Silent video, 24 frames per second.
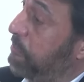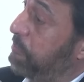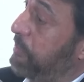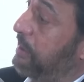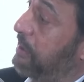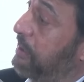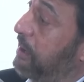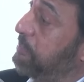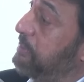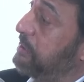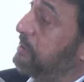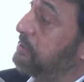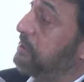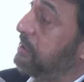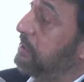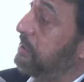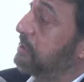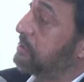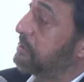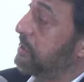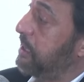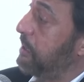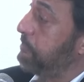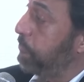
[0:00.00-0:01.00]
becoming
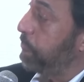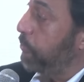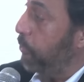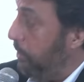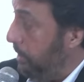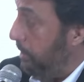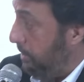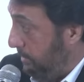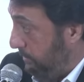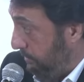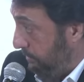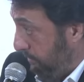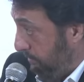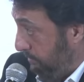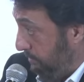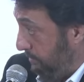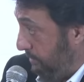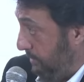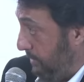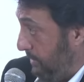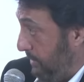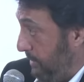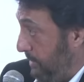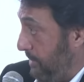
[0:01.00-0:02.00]
seriously poor.
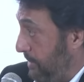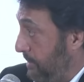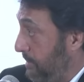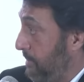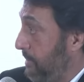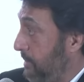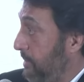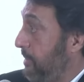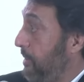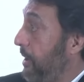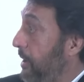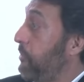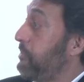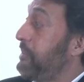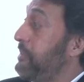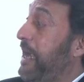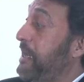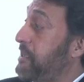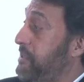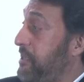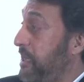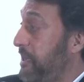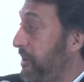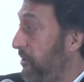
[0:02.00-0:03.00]
Mm-hmm. Now
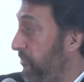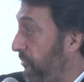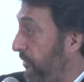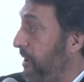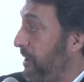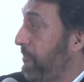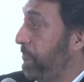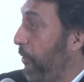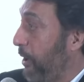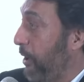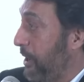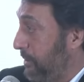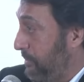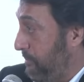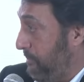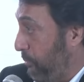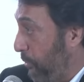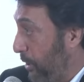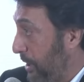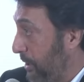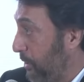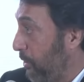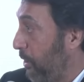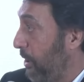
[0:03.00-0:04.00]
that's yeah. a different point
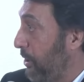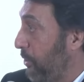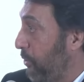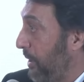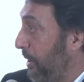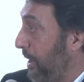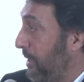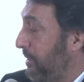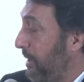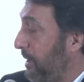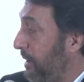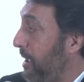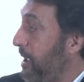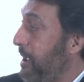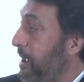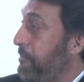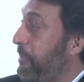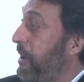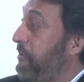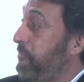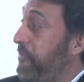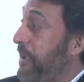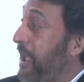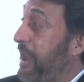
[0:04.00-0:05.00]
point altogether.
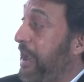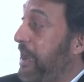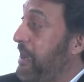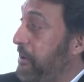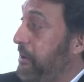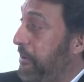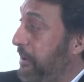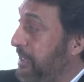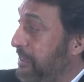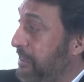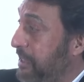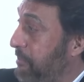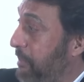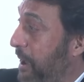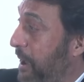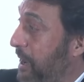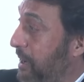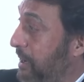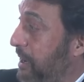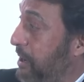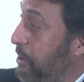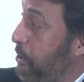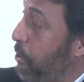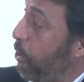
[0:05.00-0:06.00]
but we are entering the
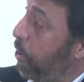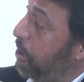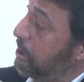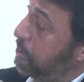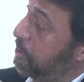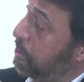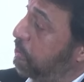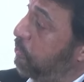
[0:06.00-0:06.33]
market not